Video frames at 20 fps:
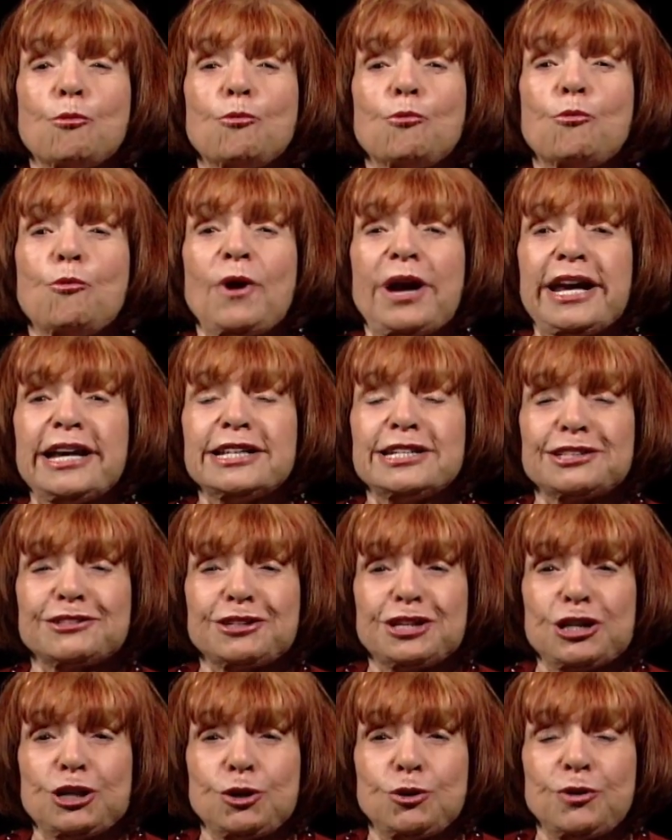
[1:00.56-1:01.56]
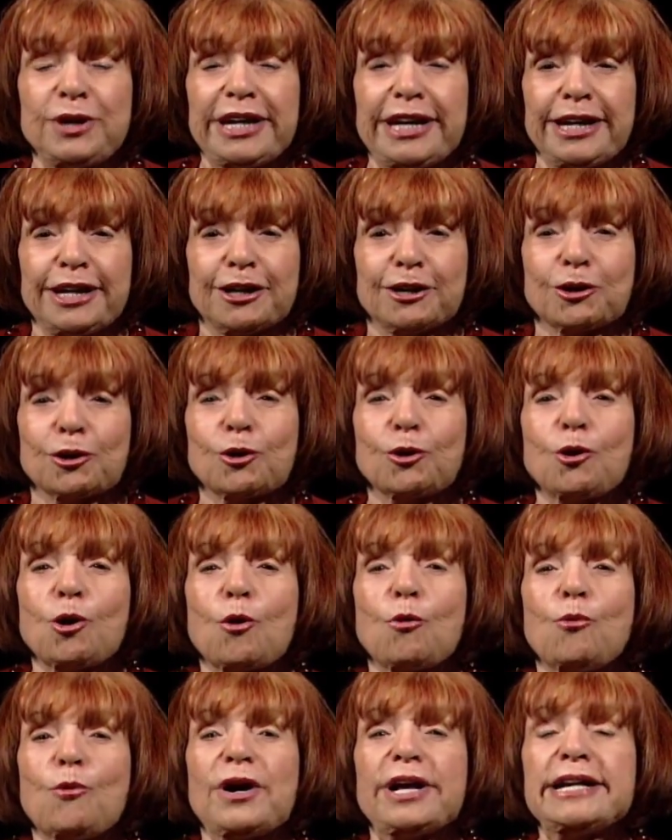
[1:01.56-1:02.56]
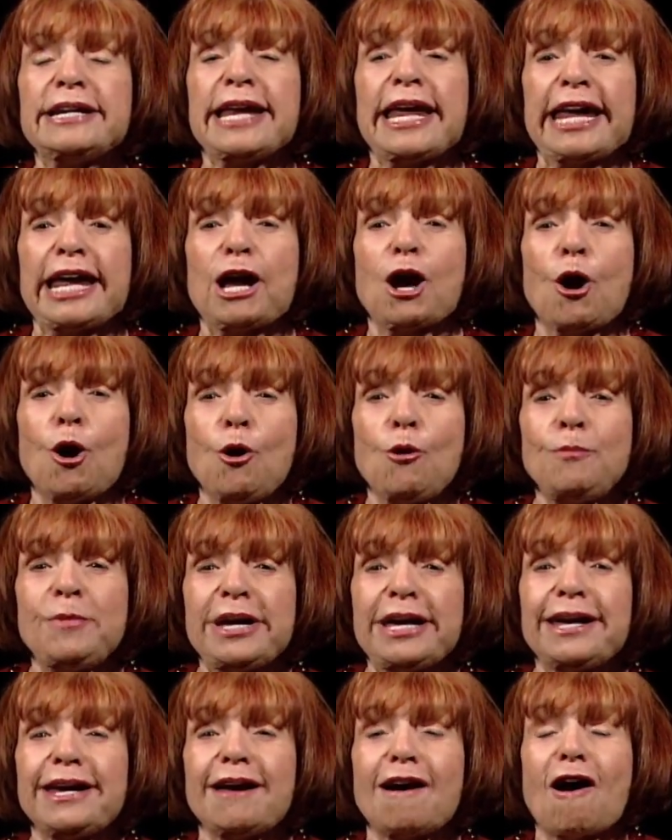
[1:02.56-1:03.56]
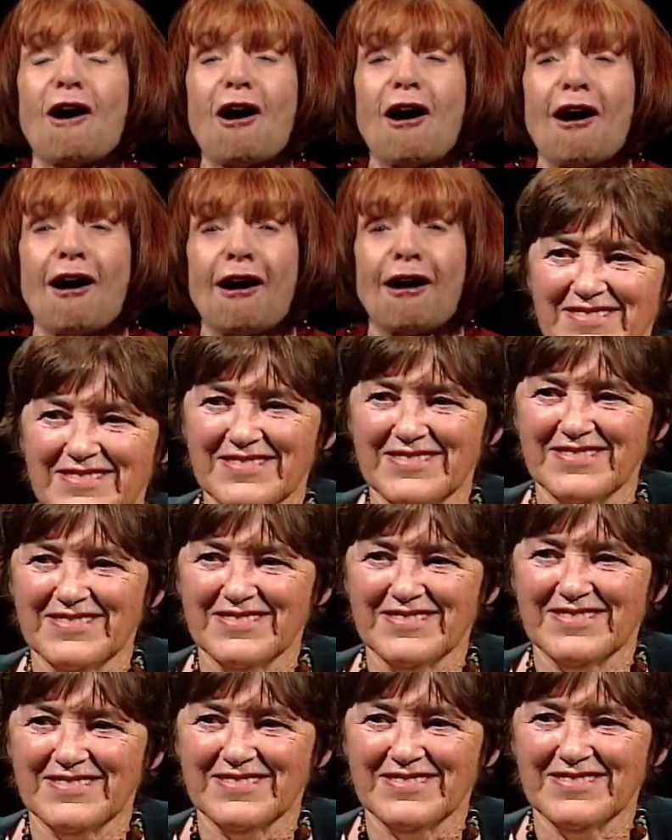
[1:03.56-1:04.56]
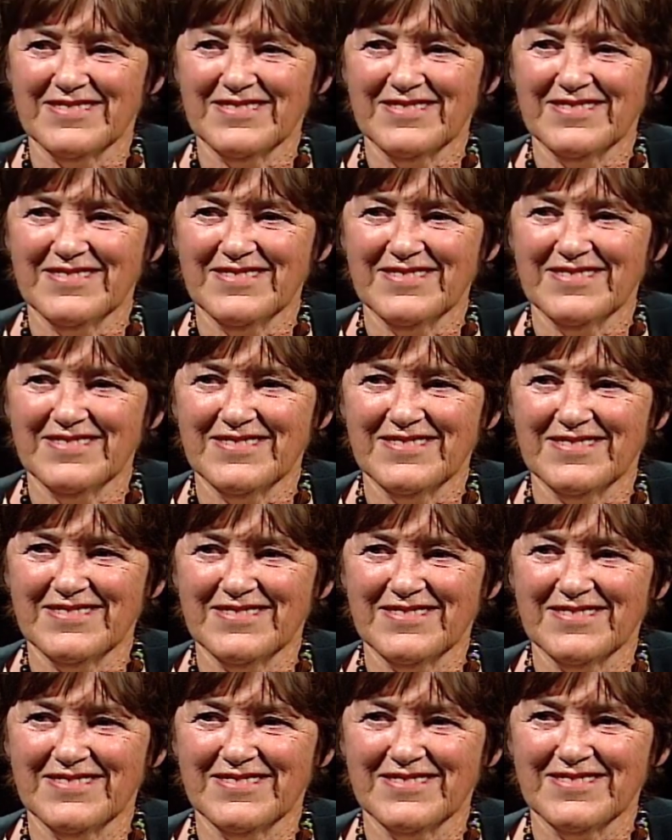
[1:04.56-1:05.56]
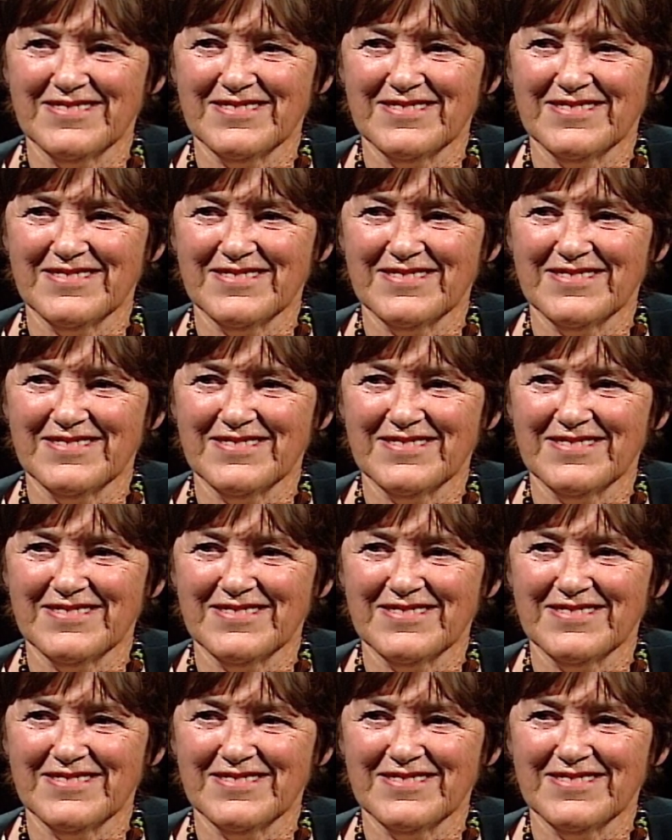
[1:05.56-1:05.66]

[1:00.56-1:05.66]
Wait till you hear what Naomi R. Tickle does.